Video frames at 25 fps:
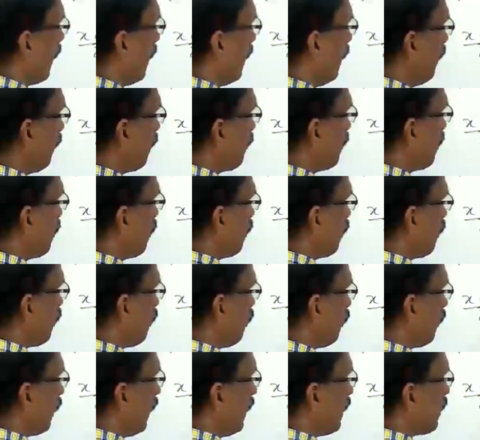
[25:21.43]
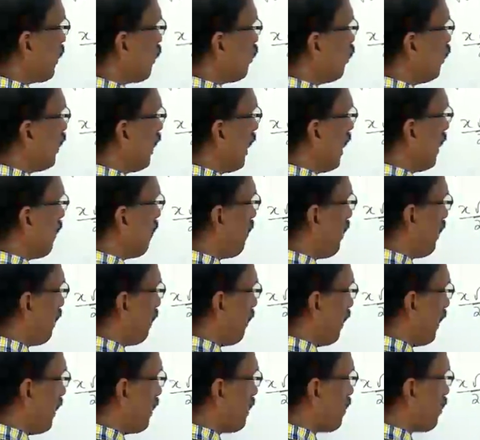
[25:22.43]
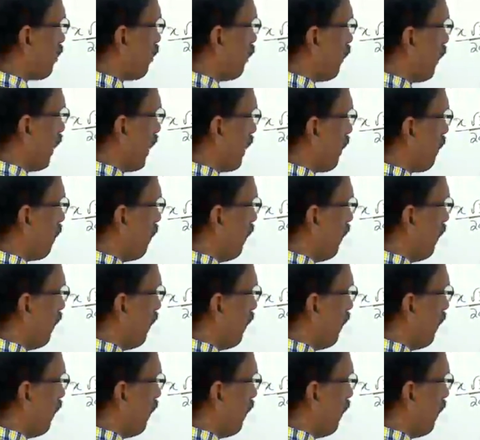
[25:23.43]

you get 2ab means y by